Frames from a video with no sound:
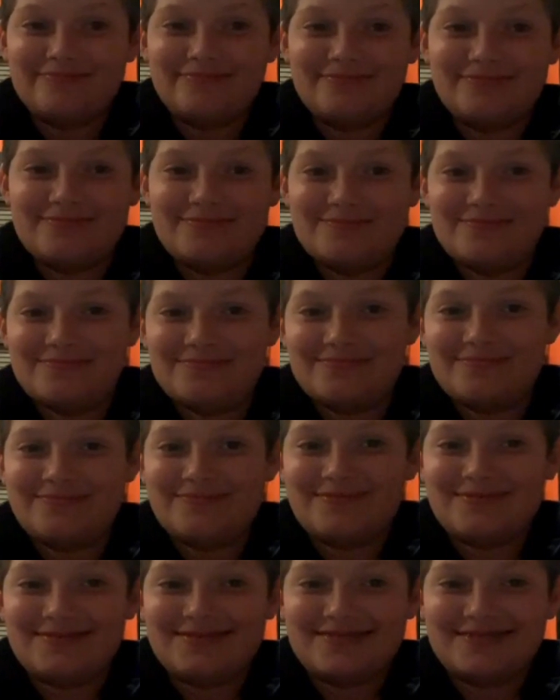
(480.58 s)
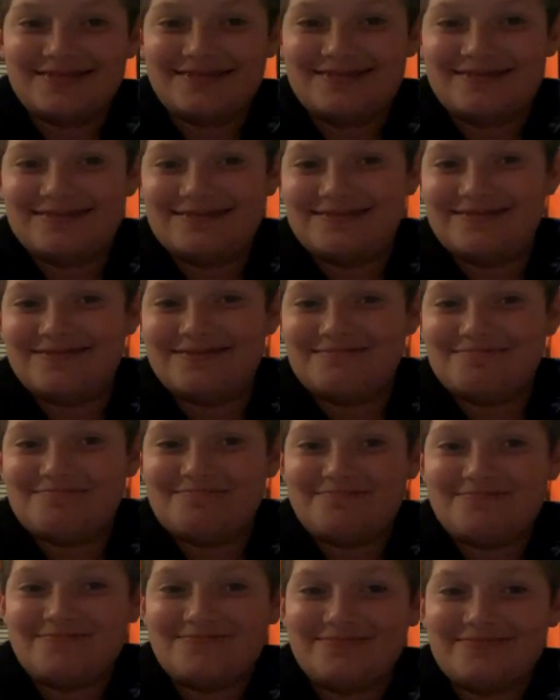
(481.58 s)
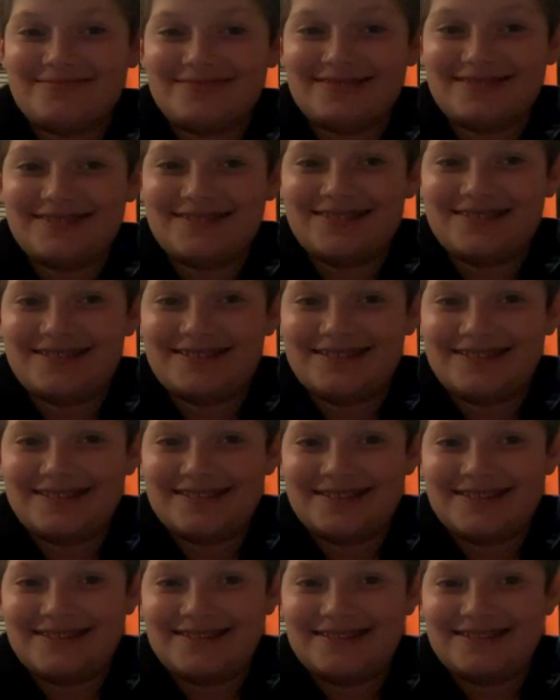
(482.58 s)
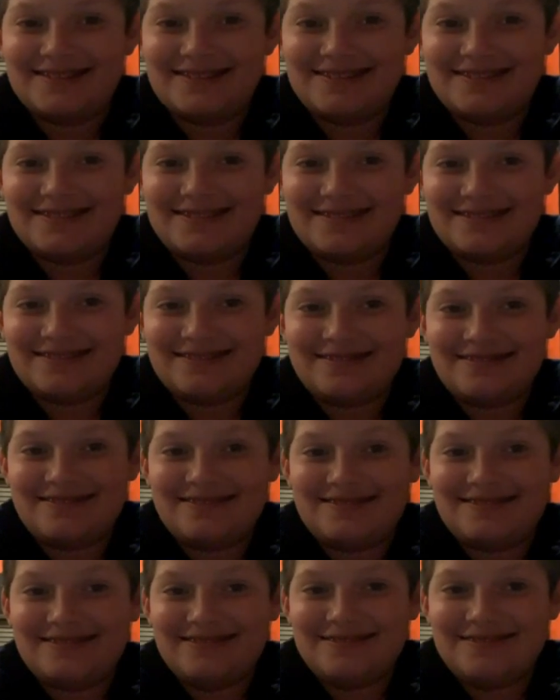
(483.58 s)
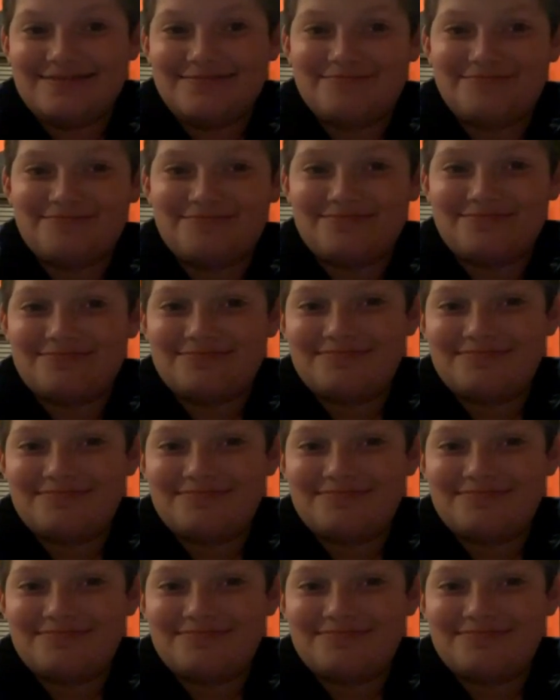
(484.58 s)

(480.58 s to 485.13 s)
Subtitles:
The person shown says nothing.